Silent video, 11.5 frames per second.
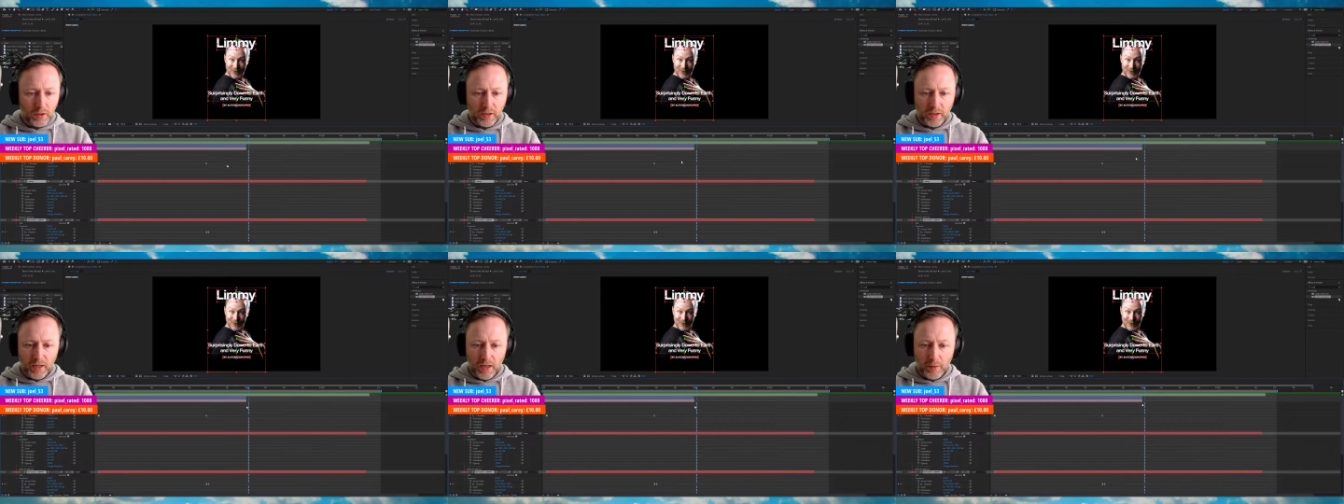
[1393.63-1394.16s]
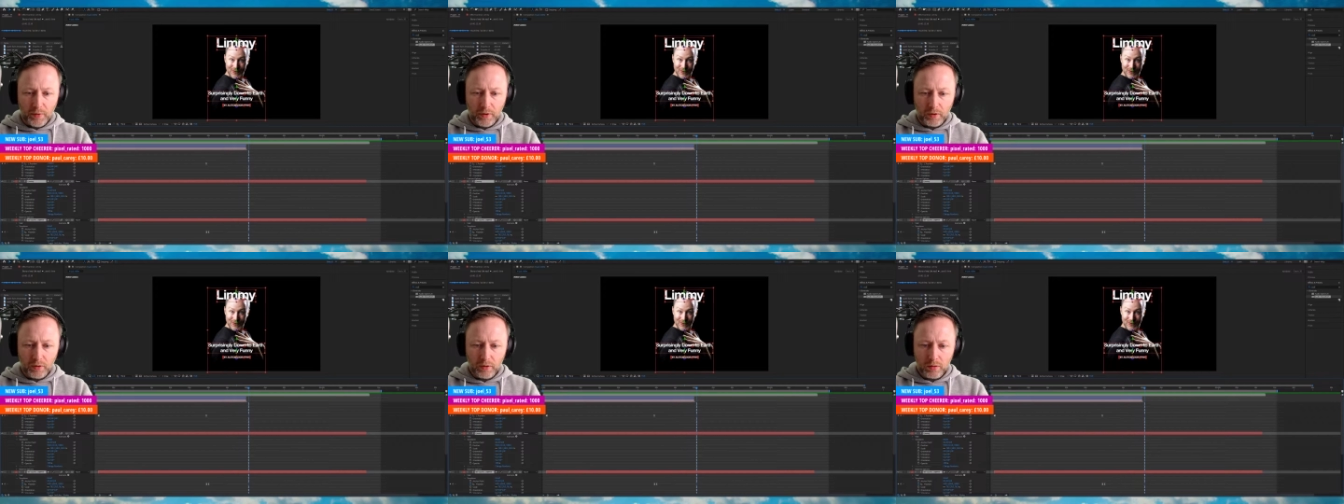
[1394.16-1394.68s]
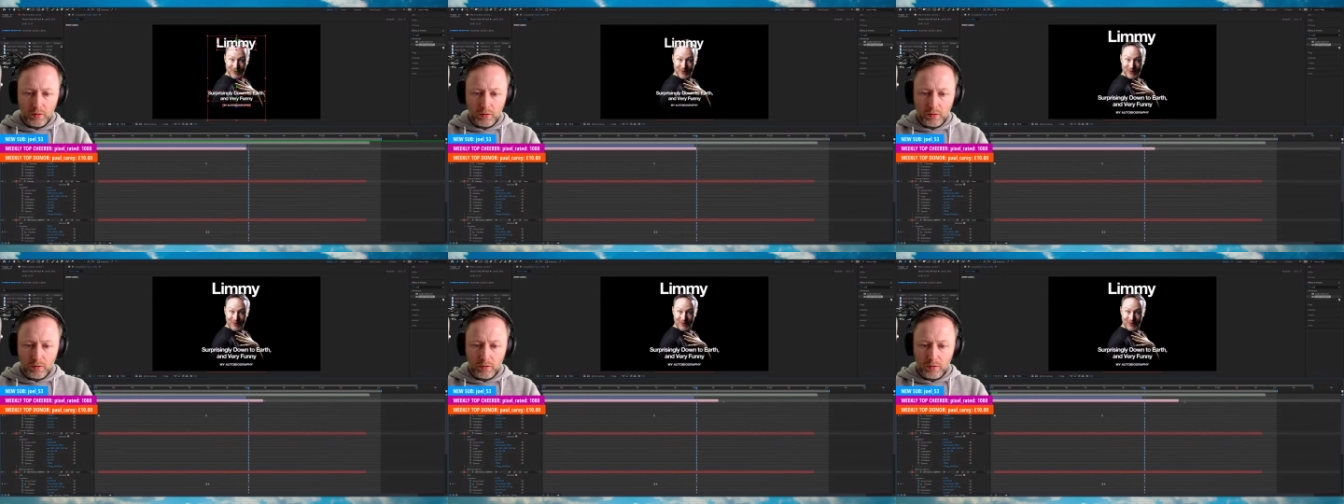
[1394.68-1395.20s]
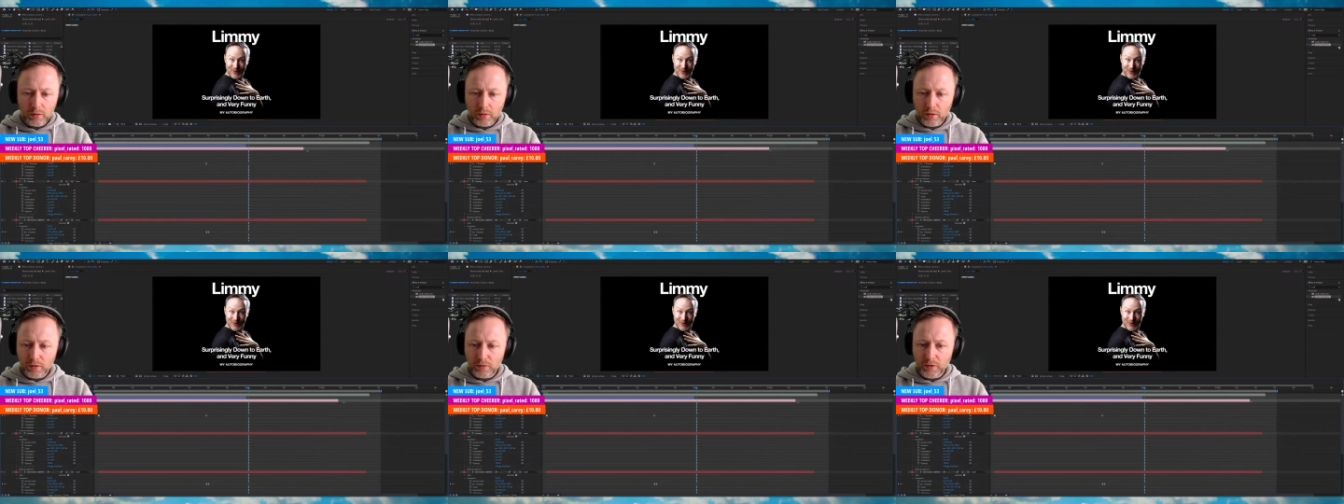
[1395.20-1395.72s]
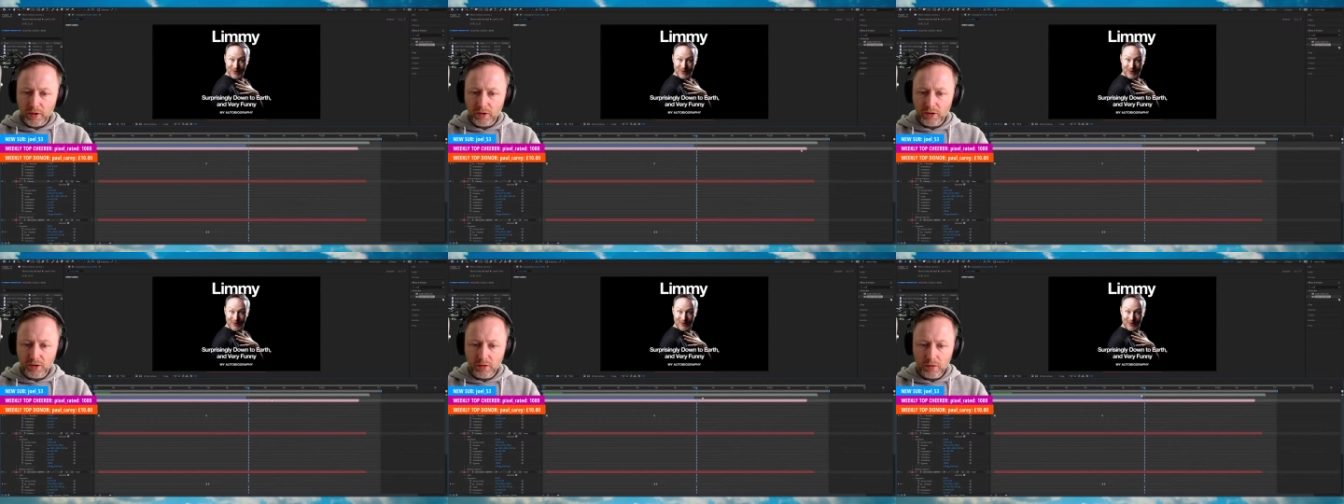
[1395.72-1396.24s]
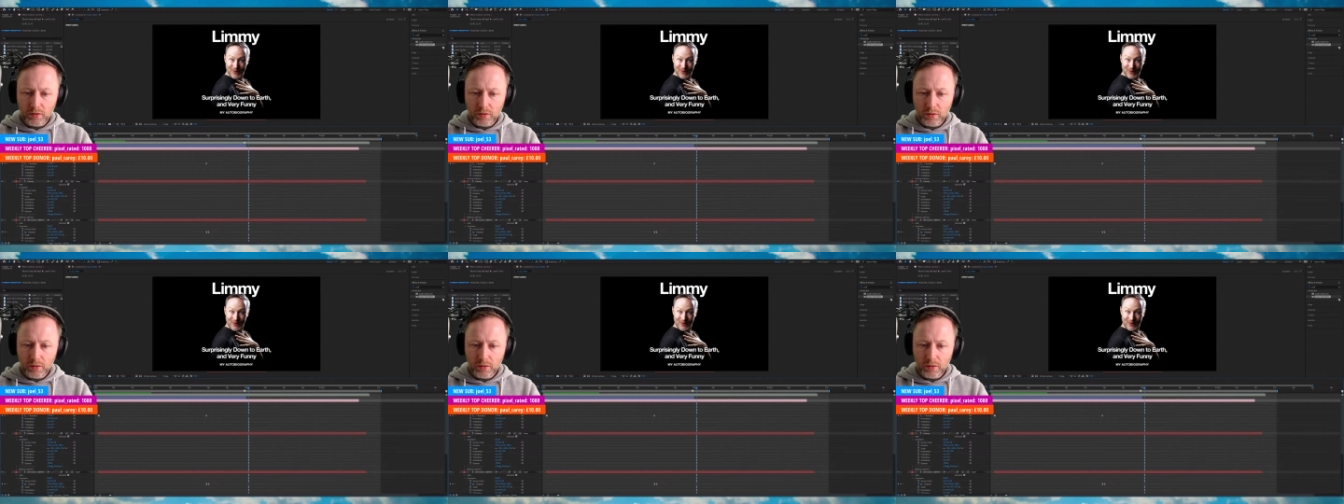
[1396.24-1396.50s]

The camera is finished.